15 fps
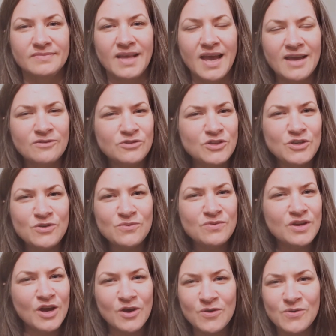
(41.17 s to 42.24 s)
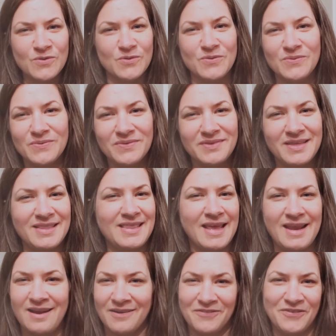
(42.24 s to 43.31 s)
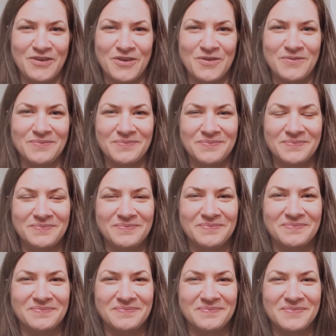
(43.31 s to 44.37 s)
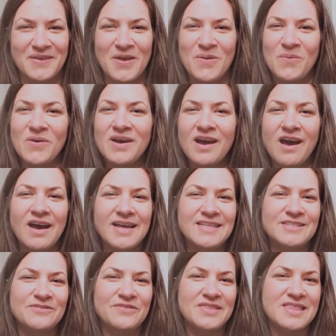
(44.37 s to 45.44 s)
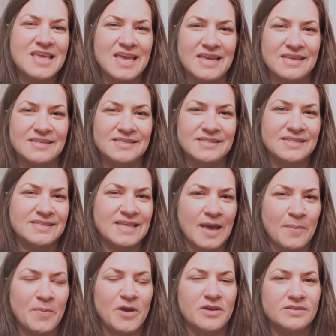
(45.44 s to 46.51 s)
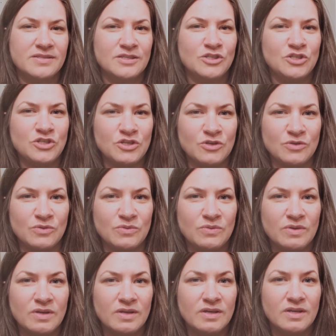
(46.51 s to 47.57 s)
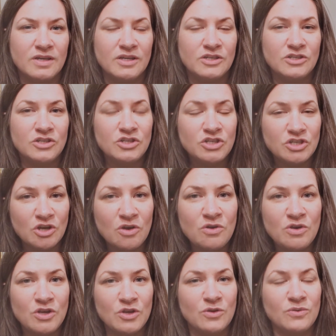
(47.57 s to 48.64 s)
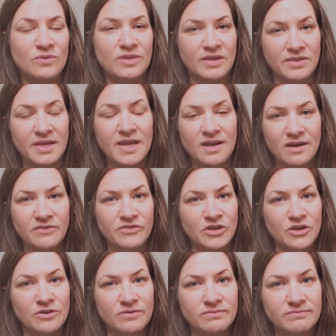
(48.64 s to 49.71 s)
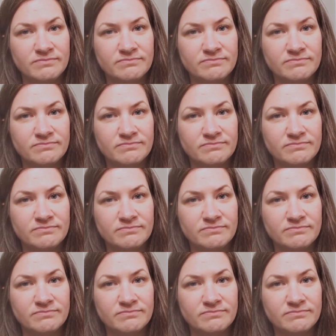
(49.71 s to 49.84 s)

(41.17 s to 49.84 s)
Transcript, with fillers: How do you know that they love you? What kinds of things does that person do to show you that they love you?